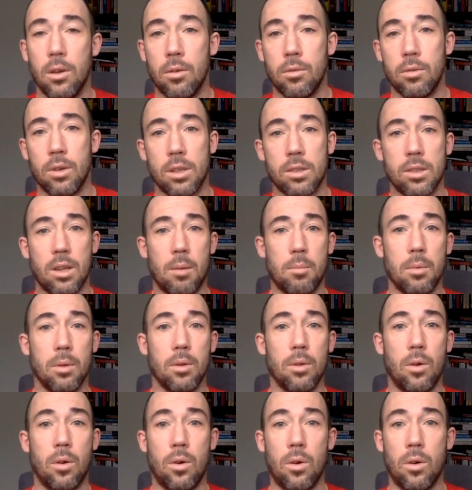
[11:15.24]
for
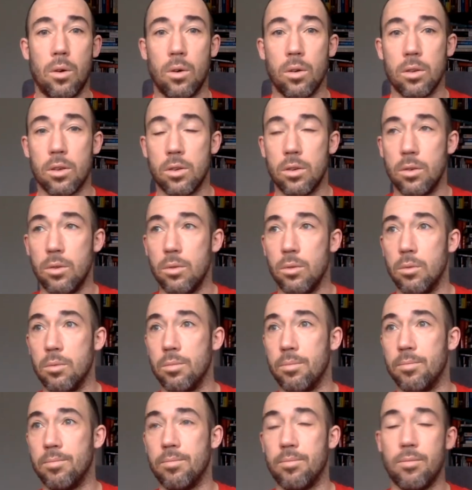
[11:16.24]
example, or you
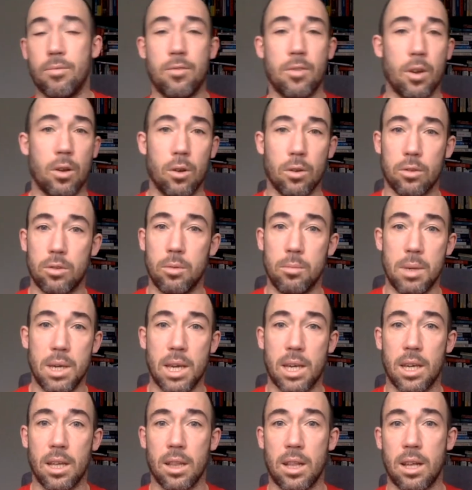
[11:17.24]
forgot to
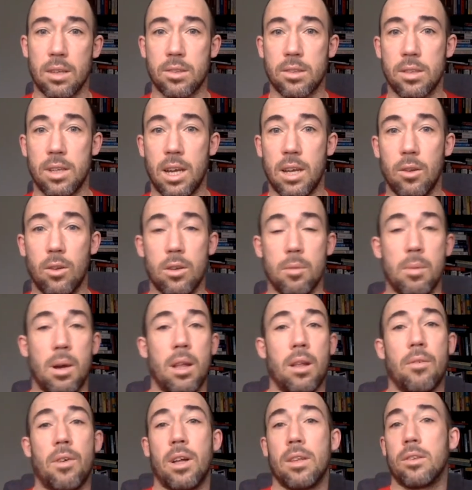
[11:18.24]
make it last night, or you might
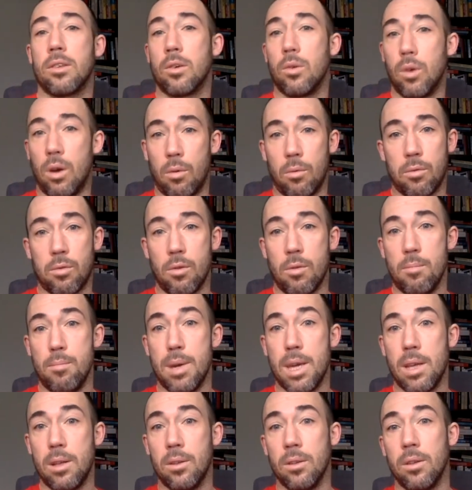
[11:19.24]
have had to go out for a
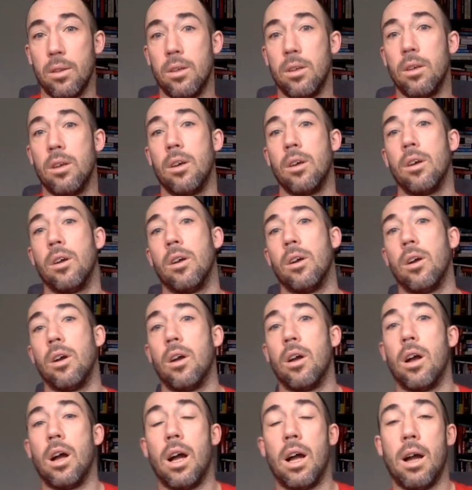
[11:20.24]
meal
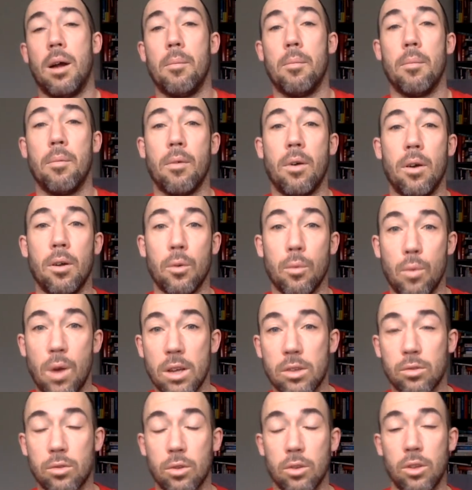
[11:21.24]
um, at a
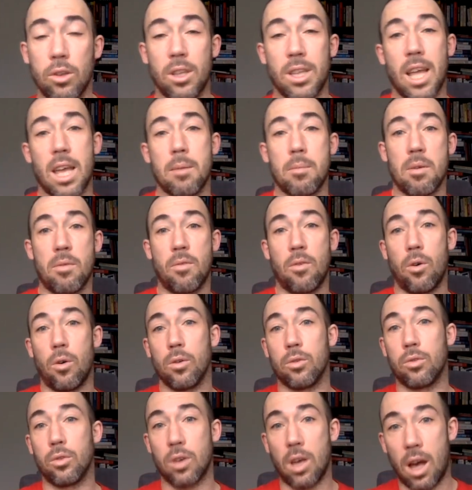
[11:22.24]
restaurant on the night before,
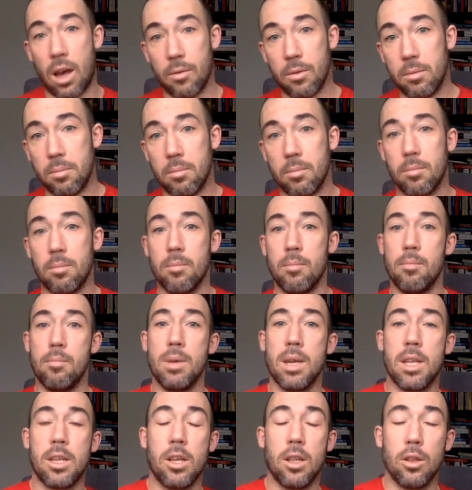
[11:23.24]
so you haven't
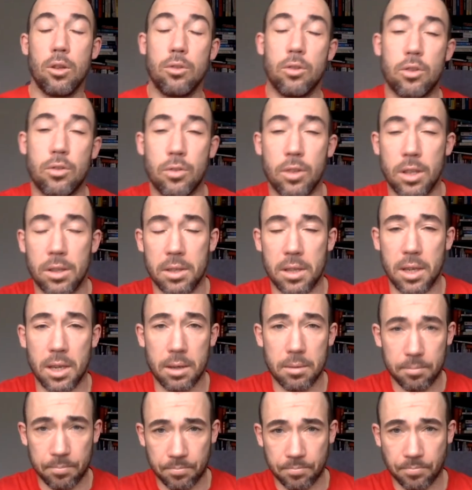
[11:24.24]
made your lunch for the day.